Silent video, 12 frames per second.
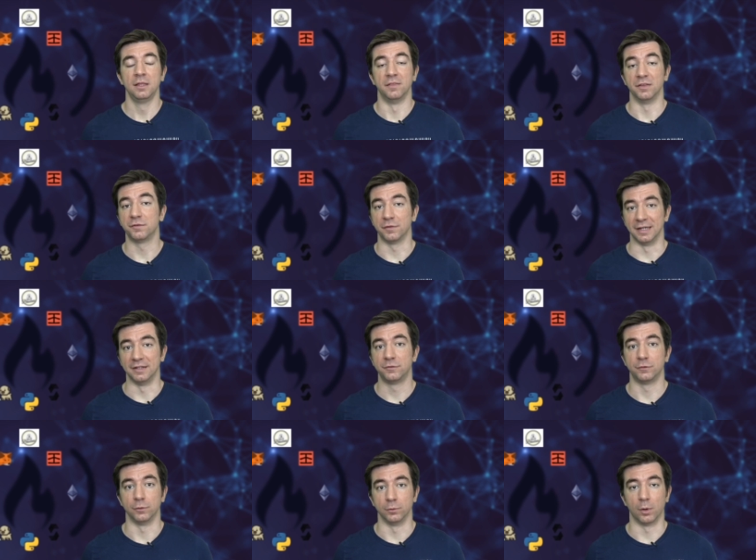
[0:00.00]
This leads
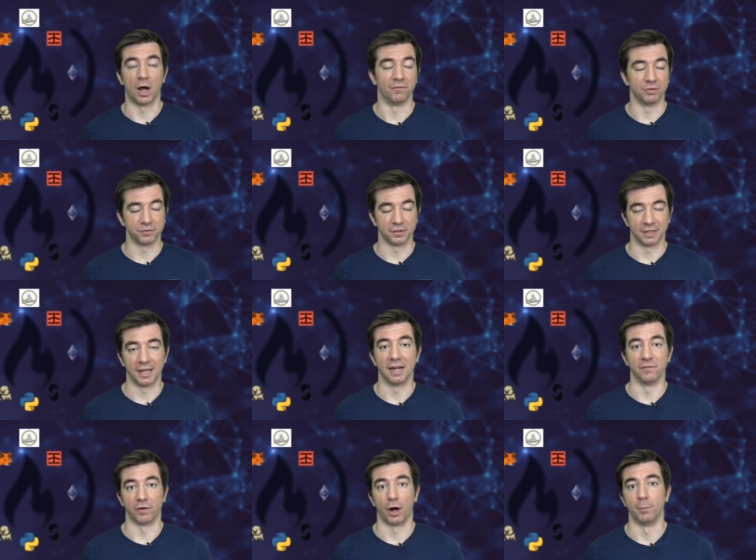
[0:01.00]
to, obviously, an
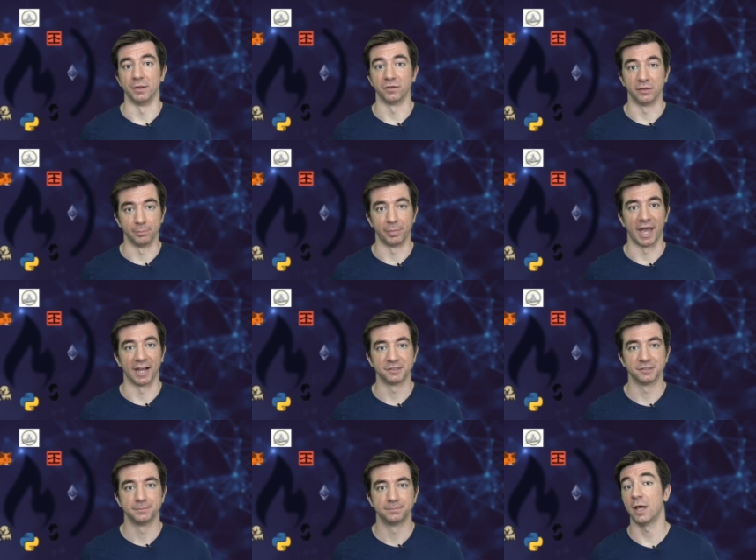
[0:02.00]
environmental
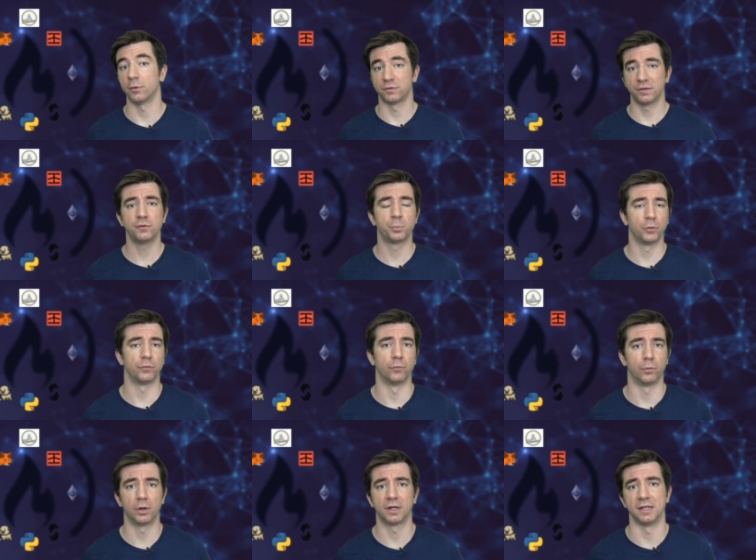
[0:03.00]
impact. Now, since proof of
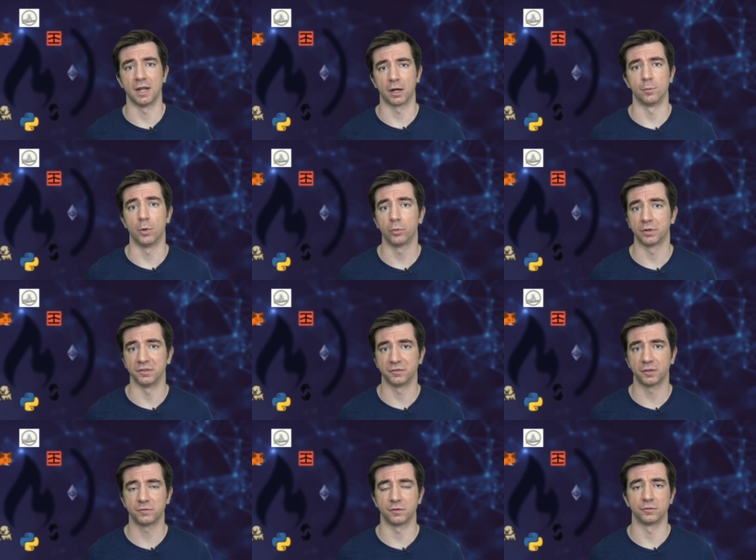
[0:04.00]
work and Nakamoto
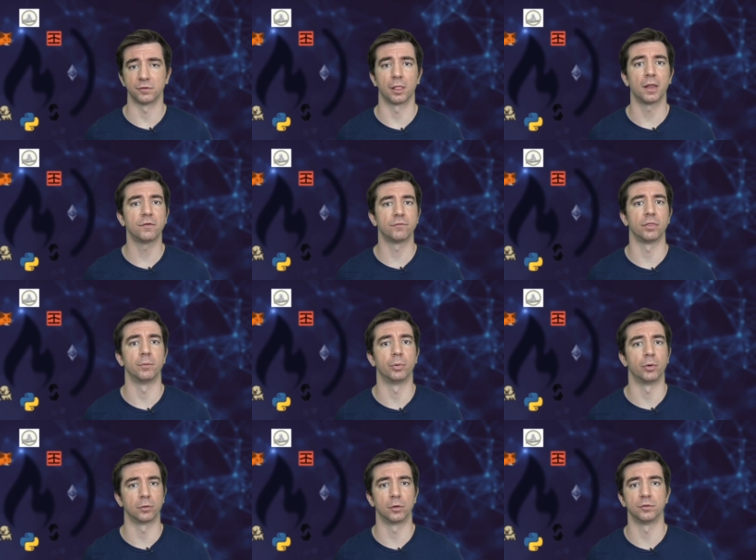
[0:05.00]
consensus, a lot of other
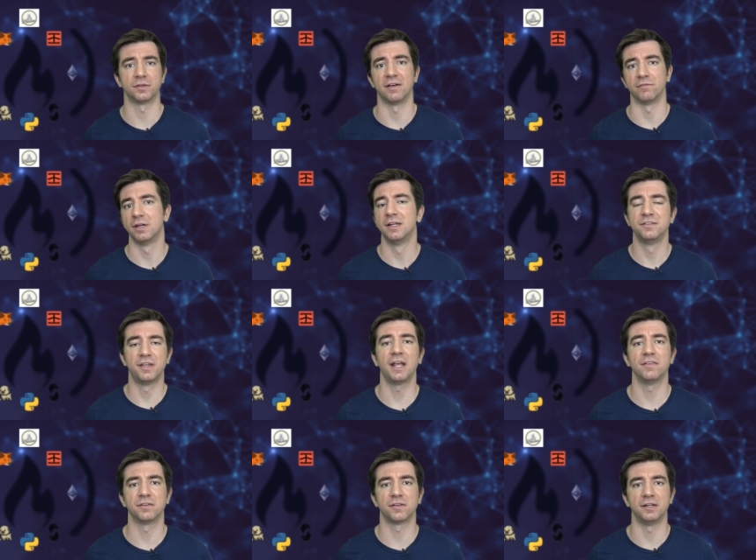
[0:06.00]
protocols have
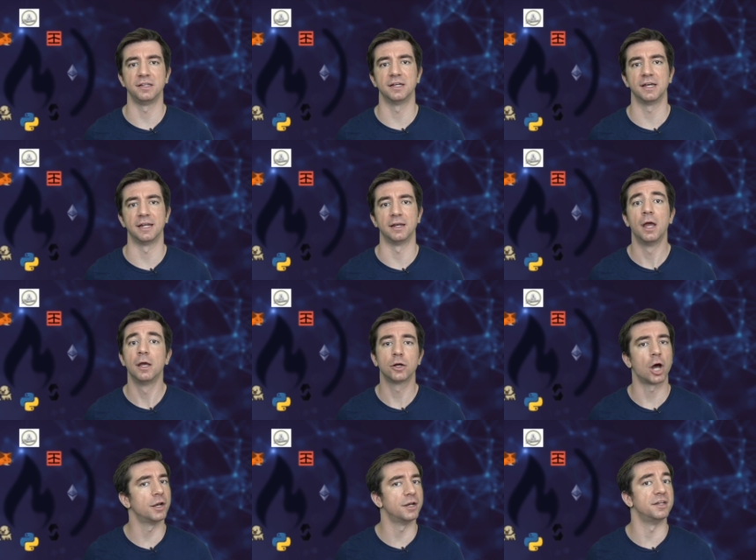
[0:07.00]
taken this idea and
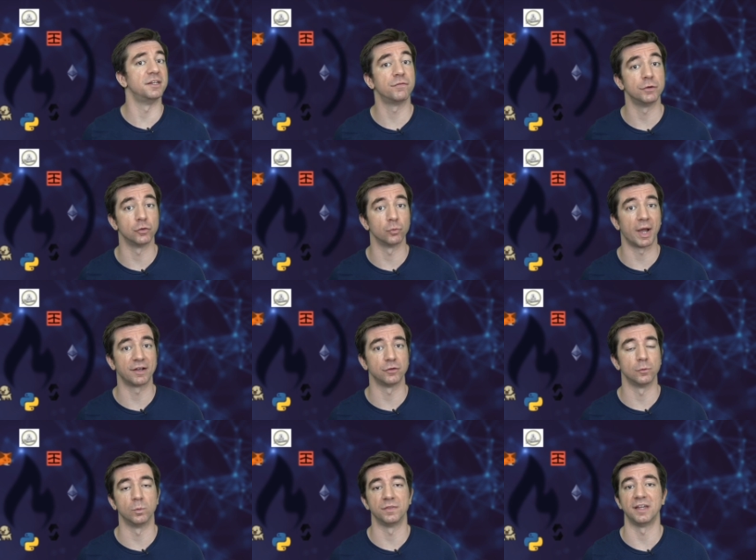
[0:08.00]
gone in a different
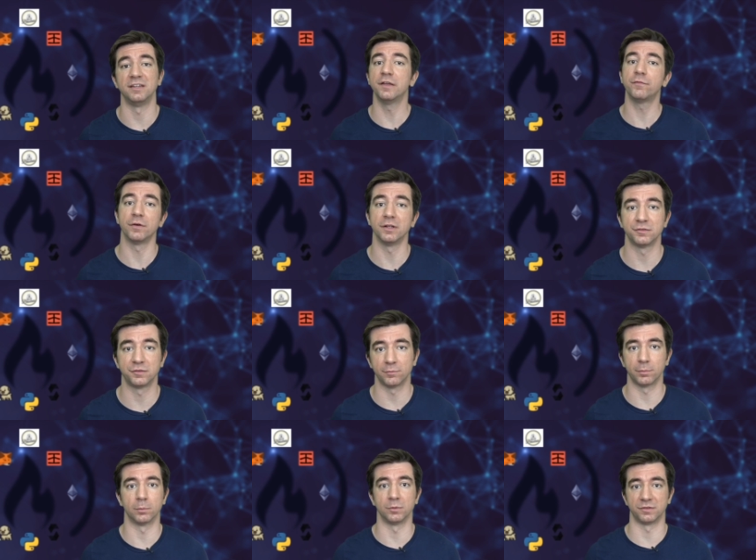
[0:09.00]
direction with a different
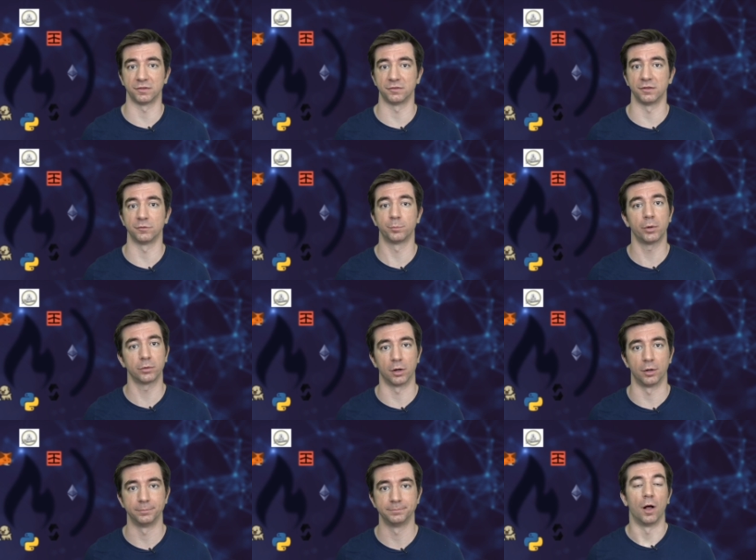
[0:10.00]
Sybil resistance
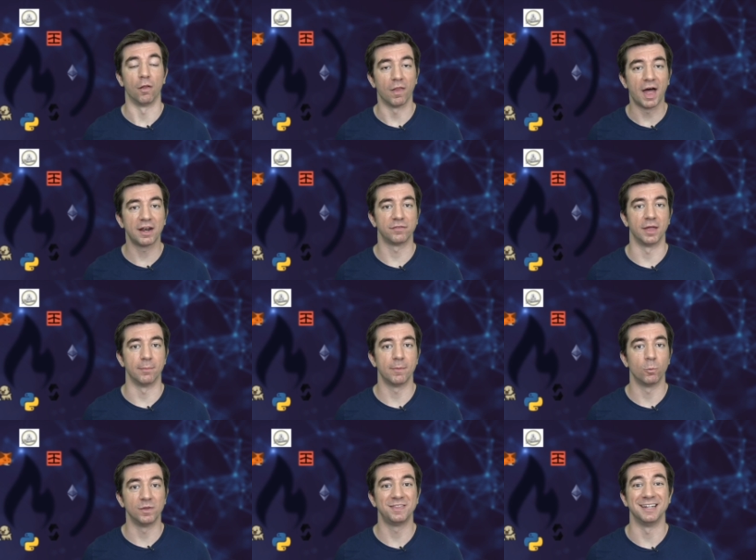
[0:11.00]
protocol. A lot of them
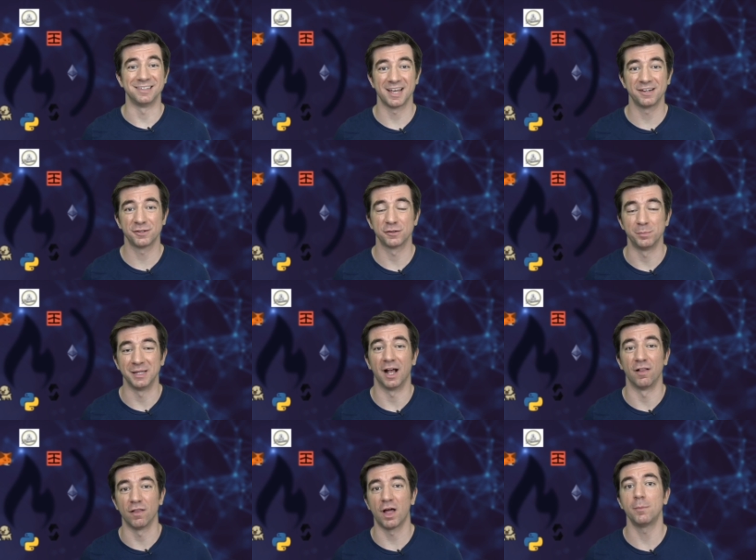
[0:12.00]
with the intention to be a
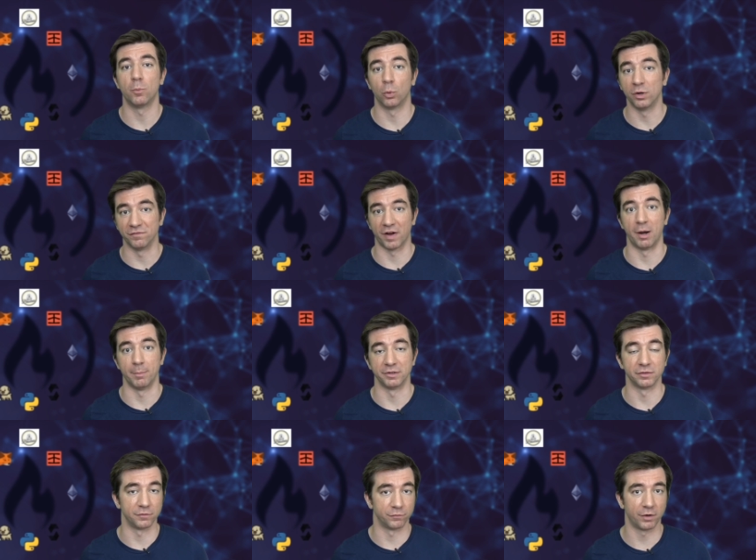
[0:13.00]
lot more
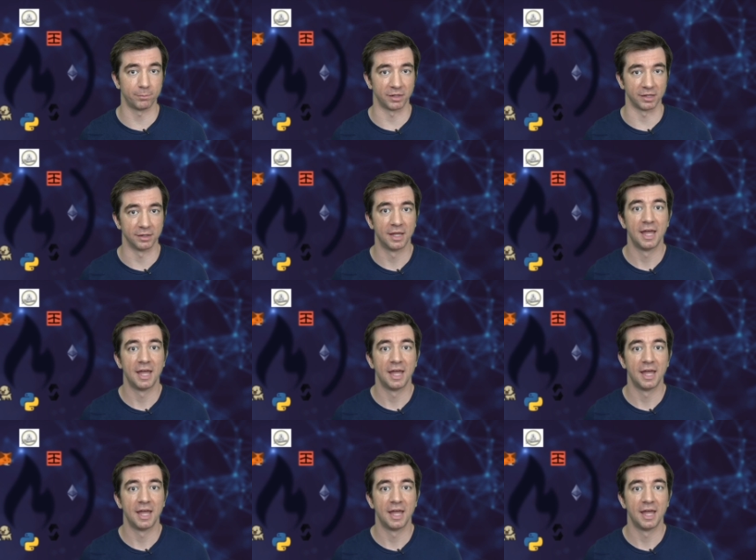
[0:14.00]
environmentally friendly.